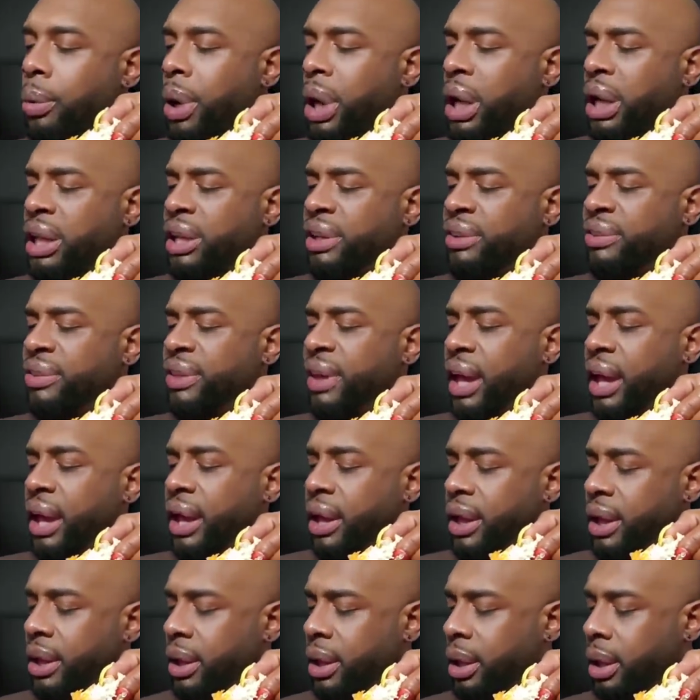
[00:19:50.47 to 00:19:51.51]
What is
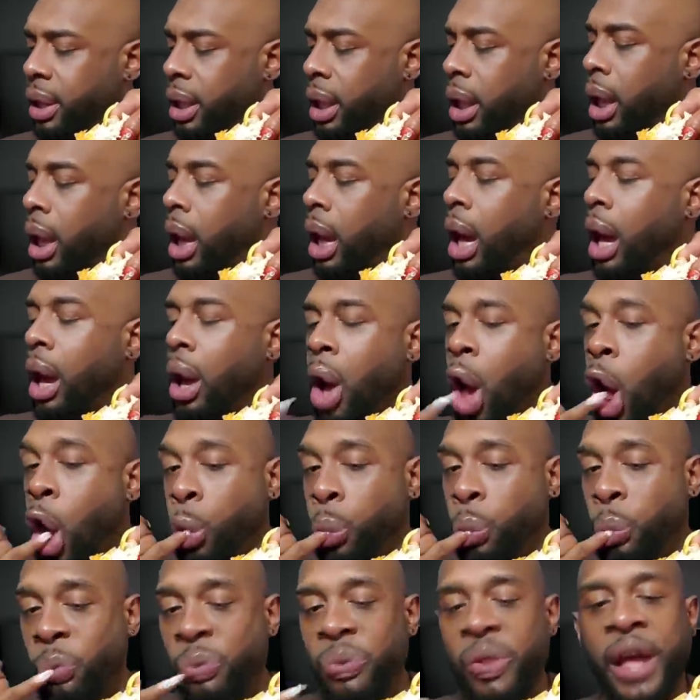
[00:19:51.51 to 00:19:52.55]
that?
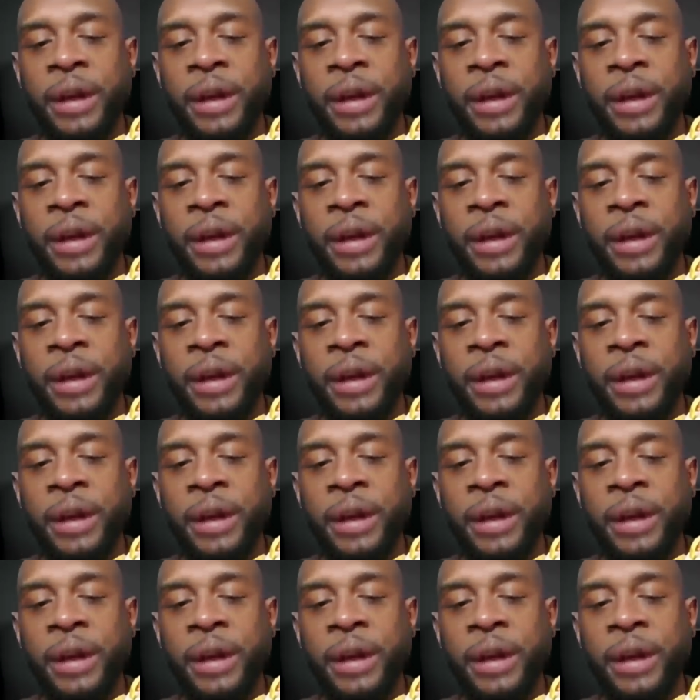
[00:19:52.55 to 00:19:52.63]
Oh,